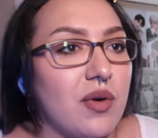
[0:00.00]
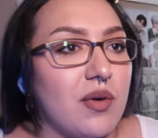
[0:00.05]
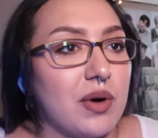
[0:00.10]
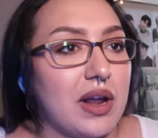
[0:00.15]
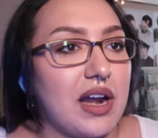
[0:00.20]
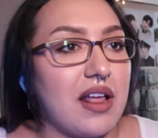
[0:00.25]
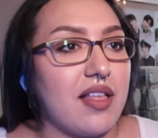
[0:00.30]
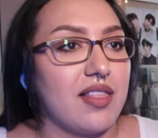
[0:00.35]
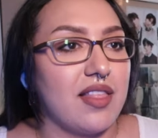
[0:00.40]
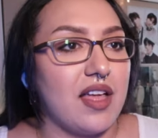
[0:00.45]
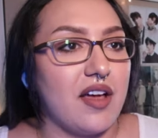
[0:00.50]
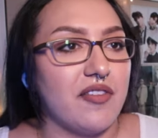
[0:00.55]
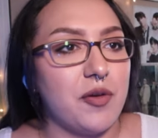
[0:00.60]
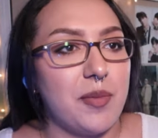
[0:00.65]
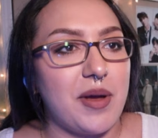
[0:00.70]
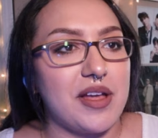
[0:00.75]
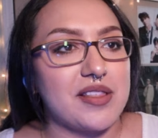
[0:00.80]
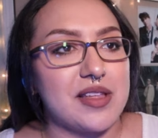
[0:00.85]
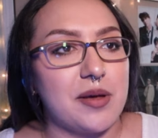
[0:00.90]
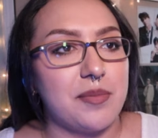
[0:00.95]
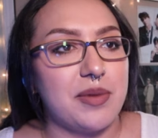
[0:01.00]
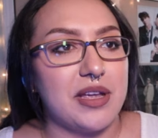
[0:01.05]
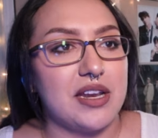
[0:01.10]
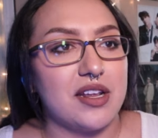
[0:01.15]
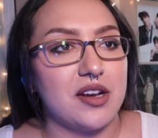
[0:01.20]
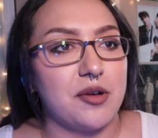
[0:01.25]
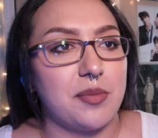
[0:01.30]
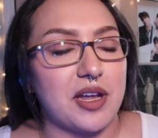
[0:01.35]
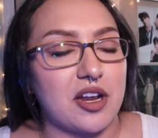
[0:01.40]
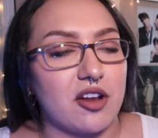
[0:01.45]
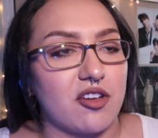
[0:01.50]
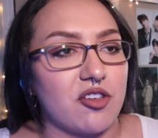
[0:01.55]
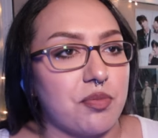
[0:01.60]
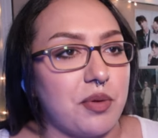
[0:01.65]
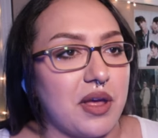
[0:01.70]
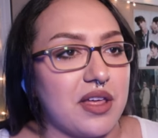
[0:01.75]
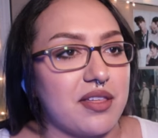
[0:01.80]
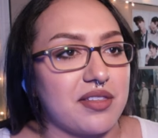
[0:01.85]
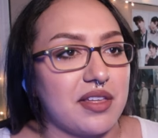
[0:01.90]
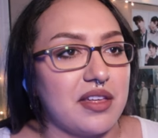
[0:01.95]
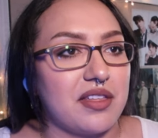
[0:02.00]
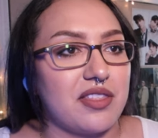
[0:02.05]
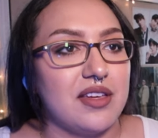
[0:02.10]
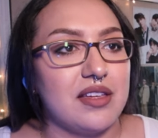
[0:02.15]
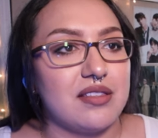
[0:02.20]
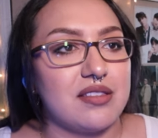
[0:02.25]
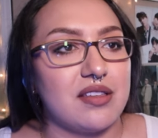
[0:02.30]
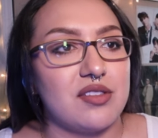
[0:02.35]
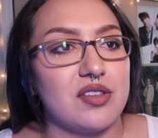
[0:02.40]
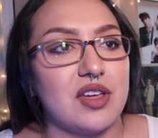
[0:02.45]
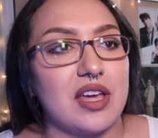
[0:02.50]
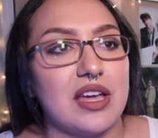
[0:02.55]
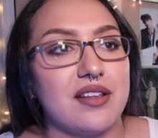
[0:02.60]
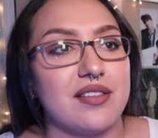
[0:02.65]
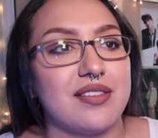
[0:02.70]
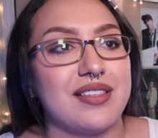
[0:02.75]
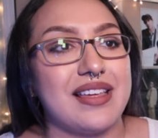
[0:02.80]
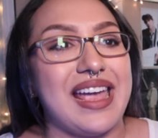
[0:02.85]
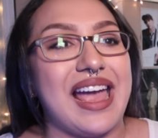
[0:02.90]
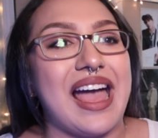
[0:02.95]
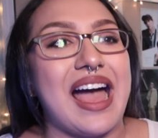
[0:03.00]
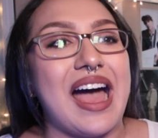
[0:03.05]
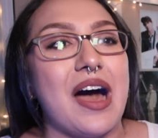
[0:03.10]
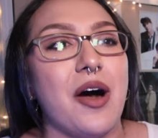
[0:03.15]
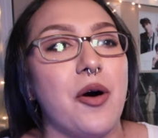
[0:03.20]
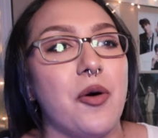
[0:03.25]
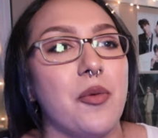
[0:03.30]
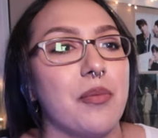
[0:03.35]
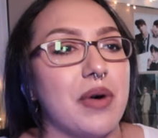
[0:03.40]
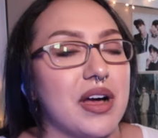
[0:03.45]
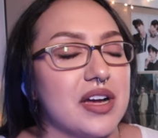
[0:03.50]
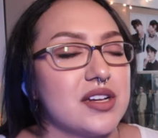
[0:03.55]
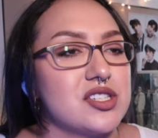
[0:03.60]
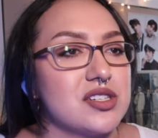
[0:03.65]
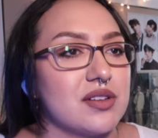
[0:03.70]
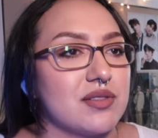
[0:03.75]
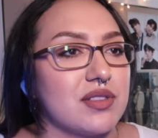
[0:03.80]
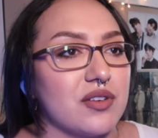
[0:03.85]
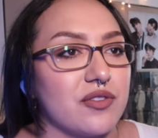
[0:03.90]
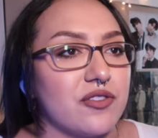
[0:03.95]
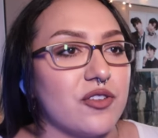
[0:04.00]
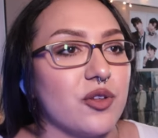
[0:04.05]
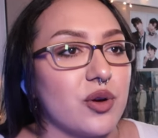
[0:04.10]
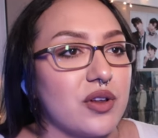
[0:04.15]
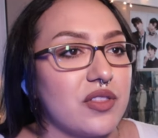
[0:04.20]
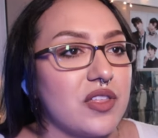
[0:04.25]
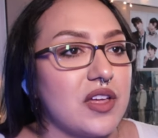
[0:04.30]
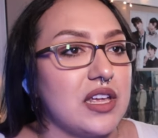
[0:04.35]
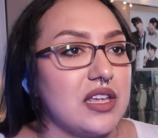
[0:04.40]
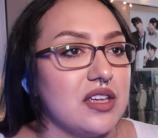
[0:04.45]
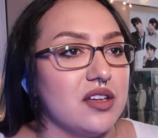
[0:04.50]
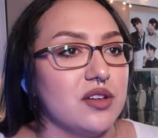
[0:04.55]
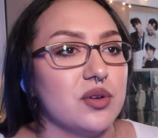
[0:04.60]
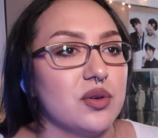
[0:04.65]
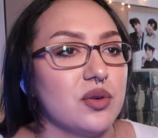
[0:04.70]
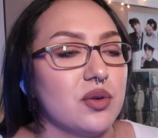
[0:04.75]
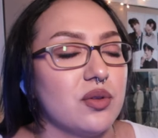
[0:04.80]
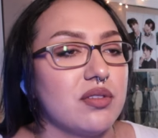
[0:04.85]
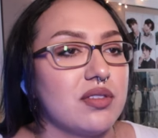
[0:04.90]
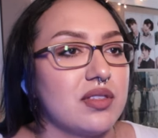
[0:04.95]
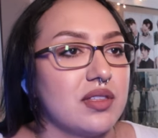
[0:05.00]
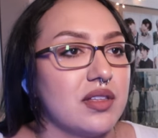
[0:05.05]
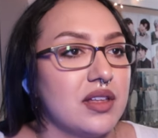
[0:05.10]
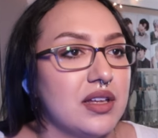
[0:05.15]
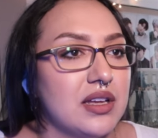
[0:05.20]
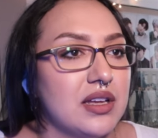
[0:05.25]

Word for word: What I love about them being in a bigger space like this is you get to see how much of the floor they use,